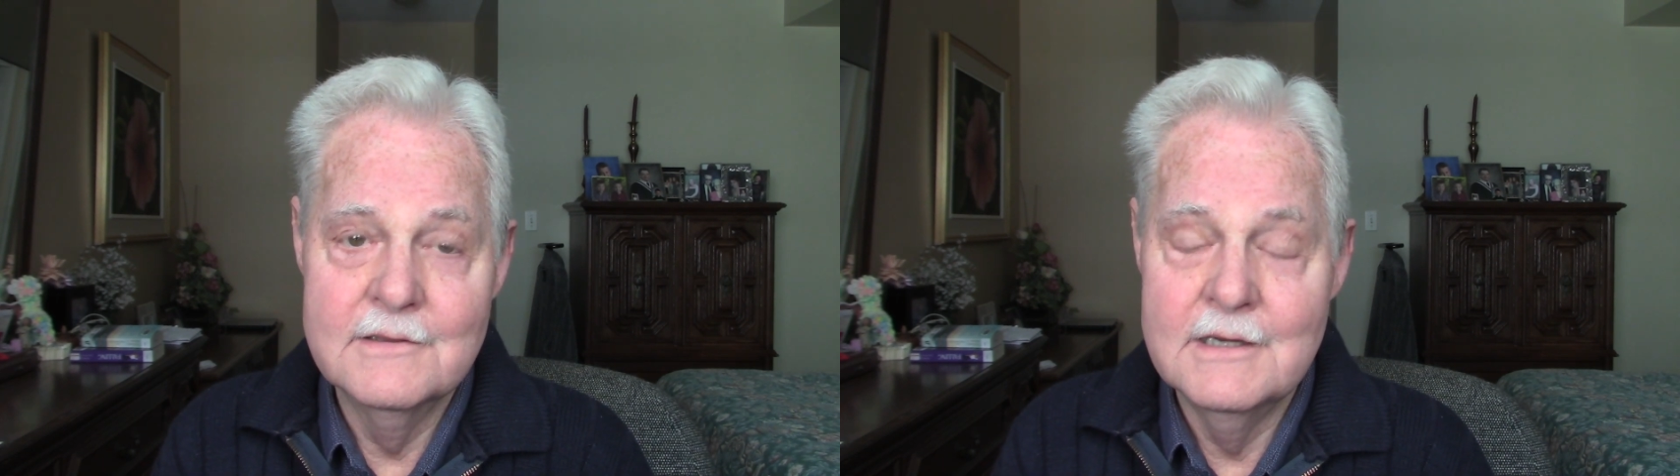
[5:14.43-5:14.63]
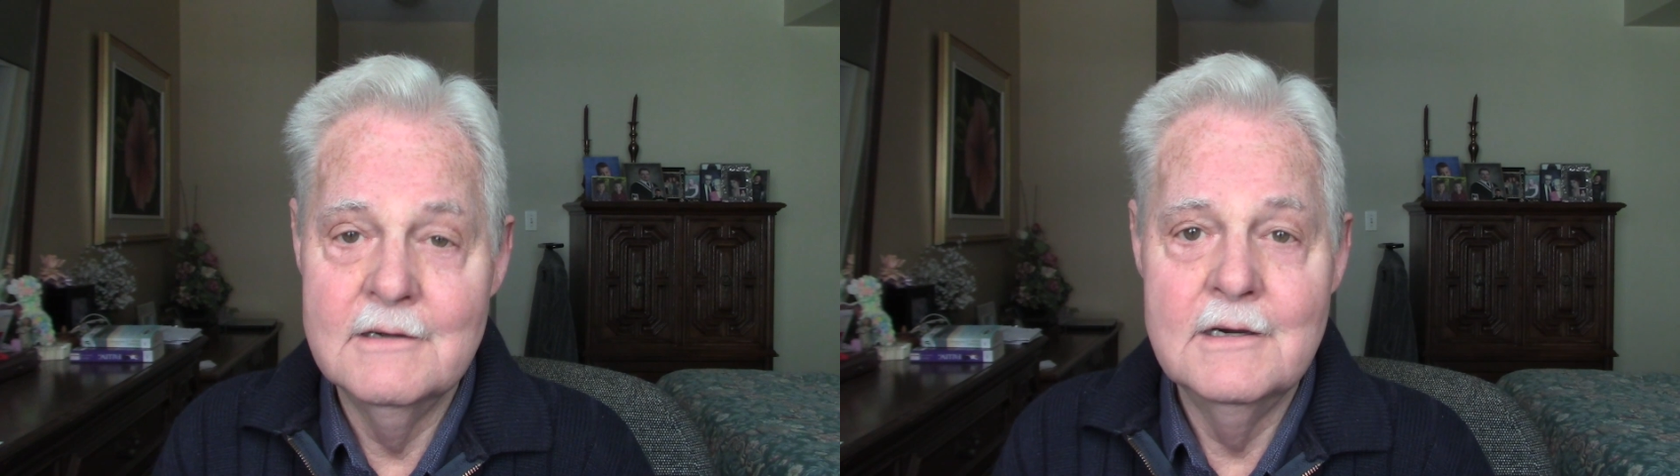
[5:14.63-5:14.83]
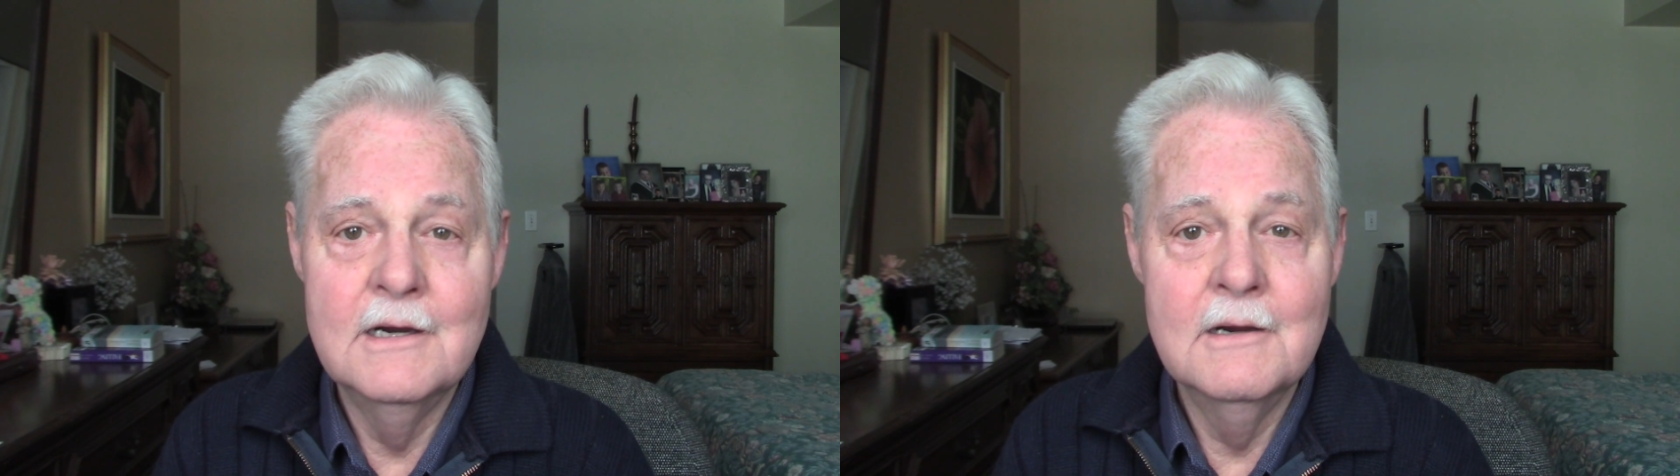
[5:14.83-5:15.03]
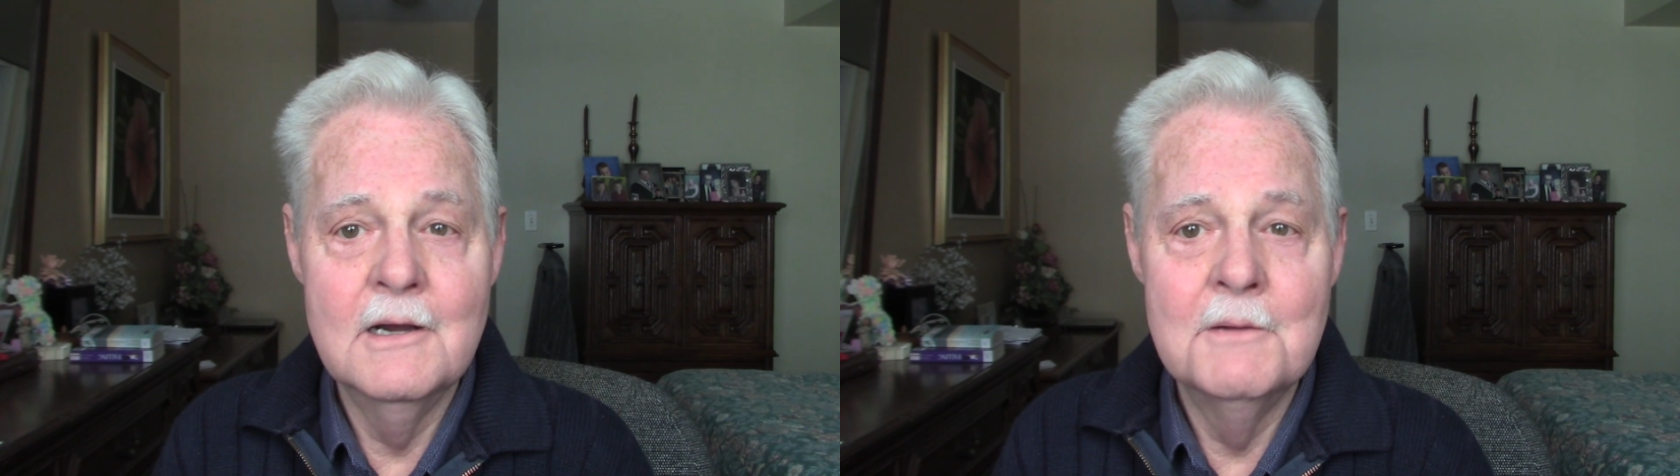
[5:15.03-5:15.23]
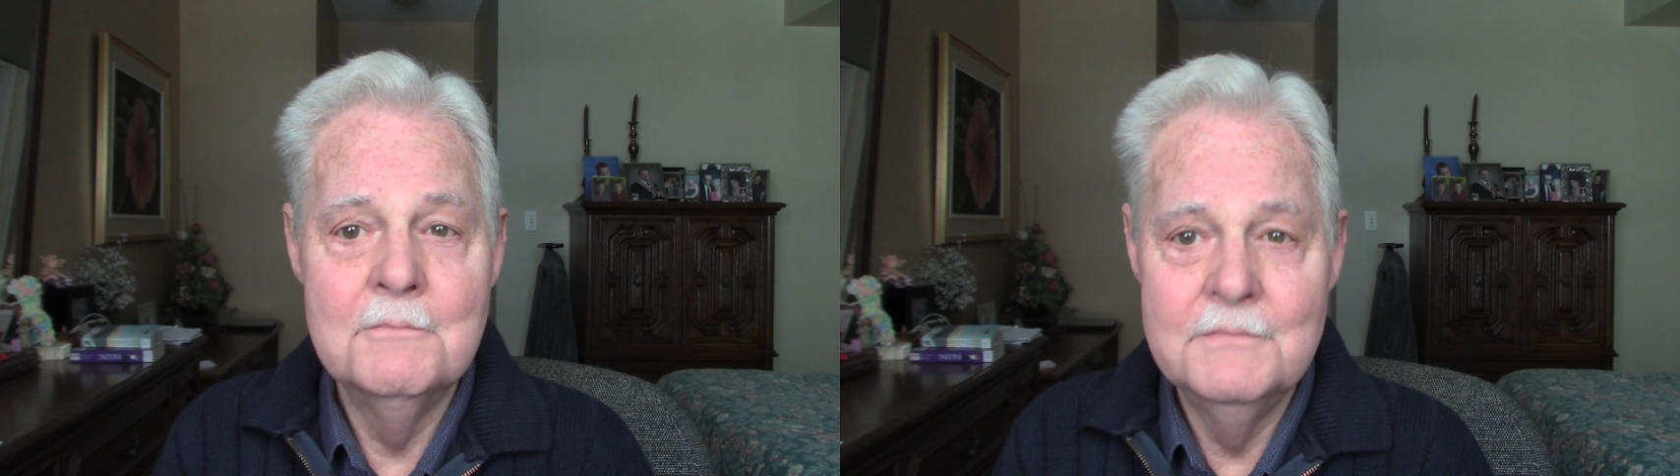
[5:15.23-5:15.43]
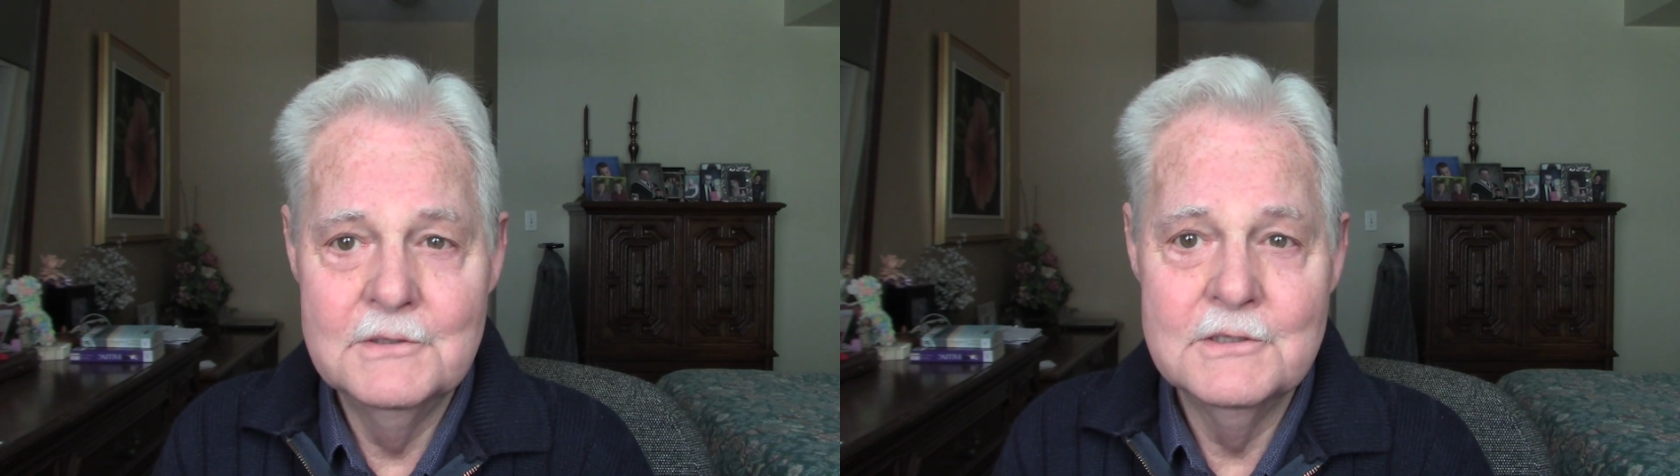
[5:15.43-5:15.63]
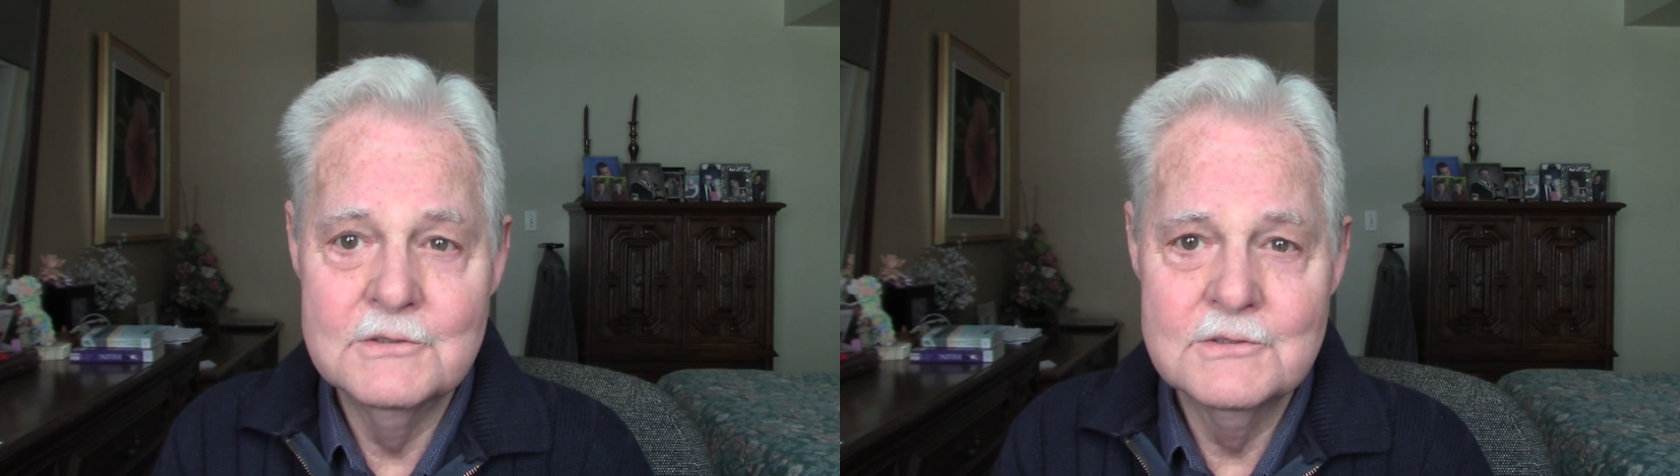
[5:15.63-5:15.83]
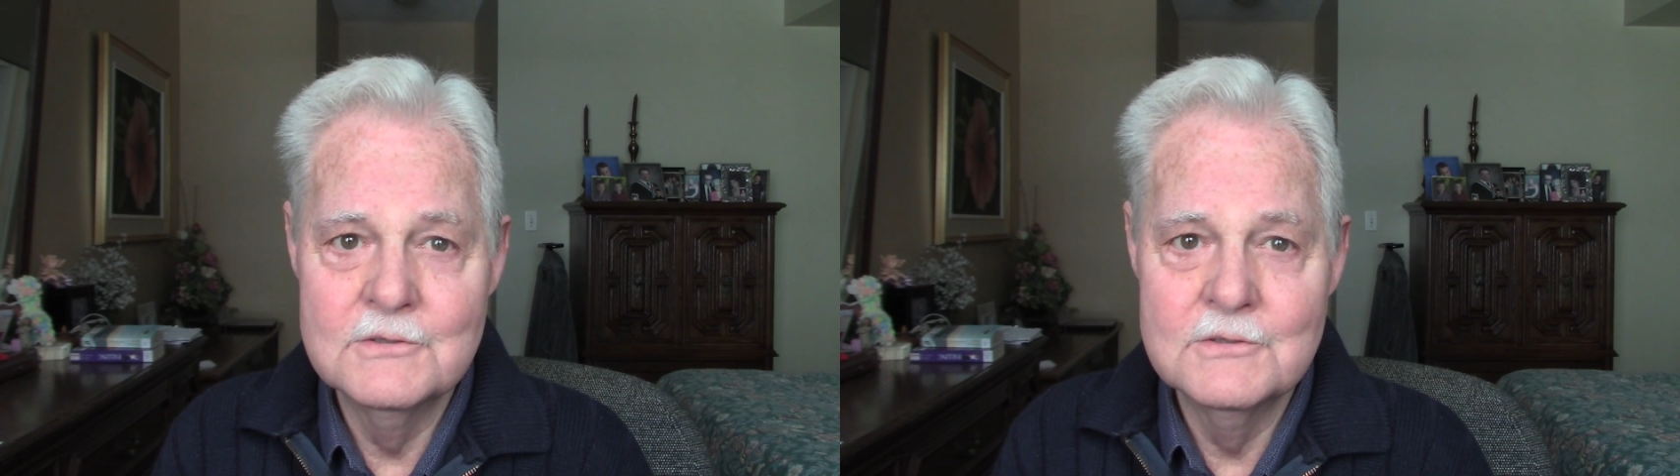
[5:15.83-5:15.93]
there are a million